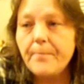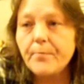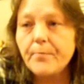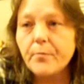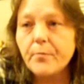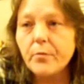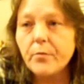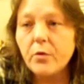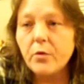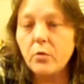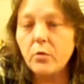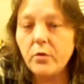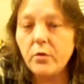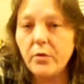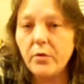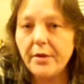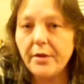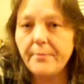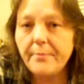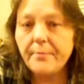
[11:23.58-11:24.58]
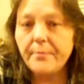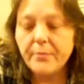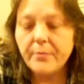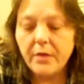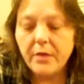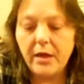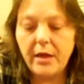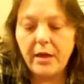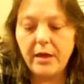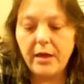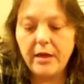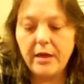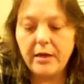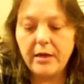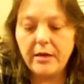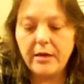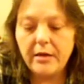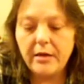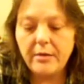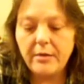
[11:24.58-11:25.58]
we went and
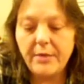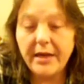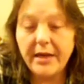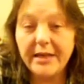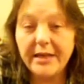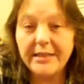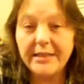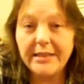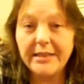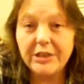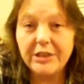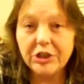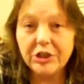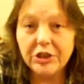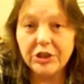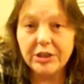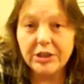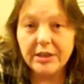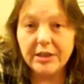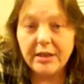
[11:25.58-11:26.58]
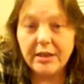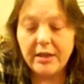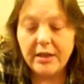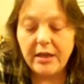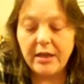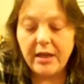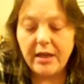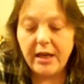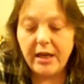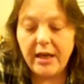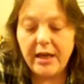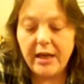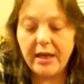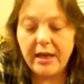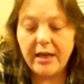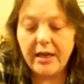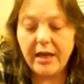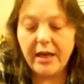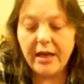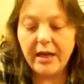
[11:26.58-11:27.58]
um, I got a t-shirt and
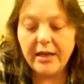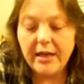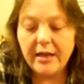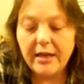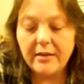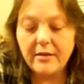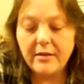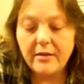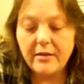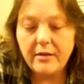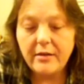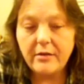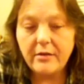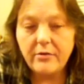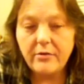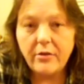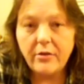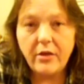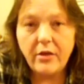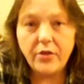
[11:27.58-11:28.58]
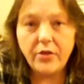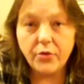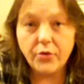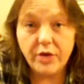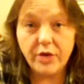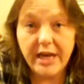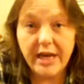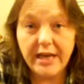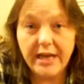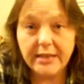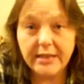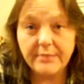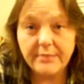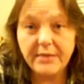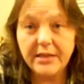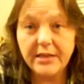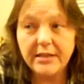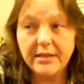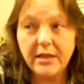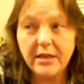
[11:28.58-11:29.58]
I got the 3X
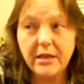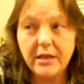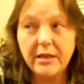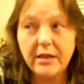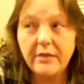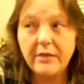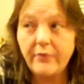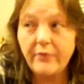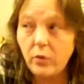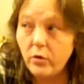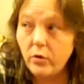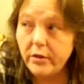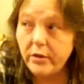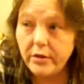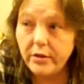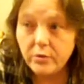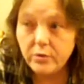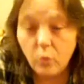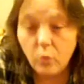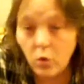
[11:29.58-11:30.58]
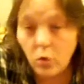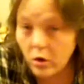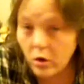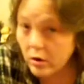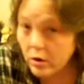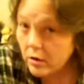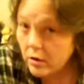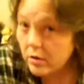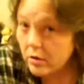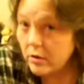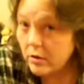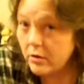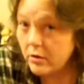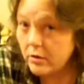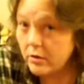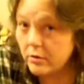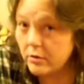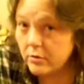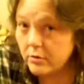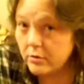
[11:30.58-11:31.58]
because I've always wore
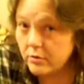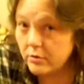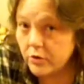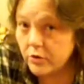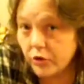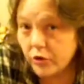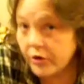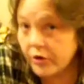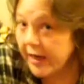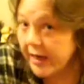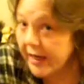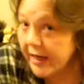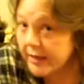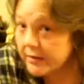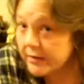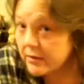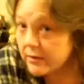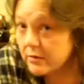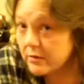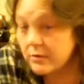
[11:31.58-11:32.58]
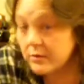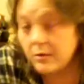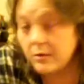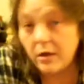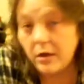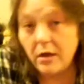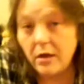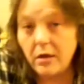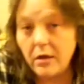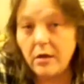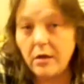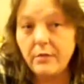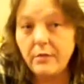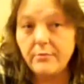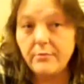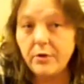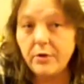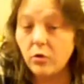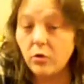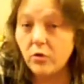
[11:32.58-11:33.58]
3X um, in
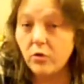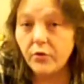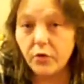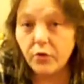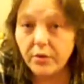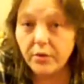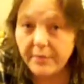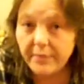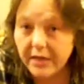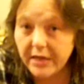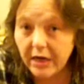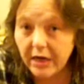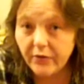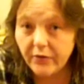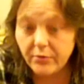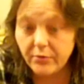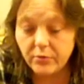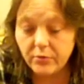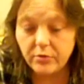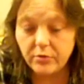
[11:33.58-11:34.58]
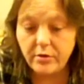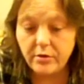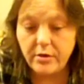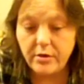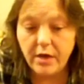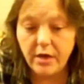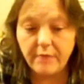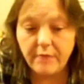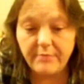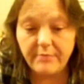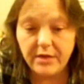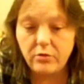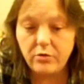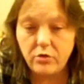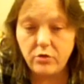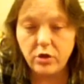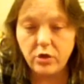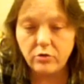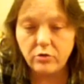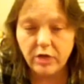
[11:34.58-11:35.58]
order for it to be comfortable and not be, you
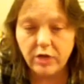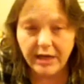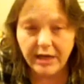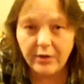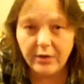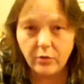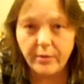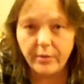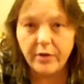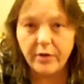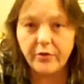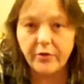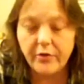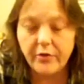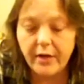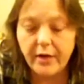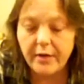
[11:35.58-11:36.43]
know, tight on me or anything.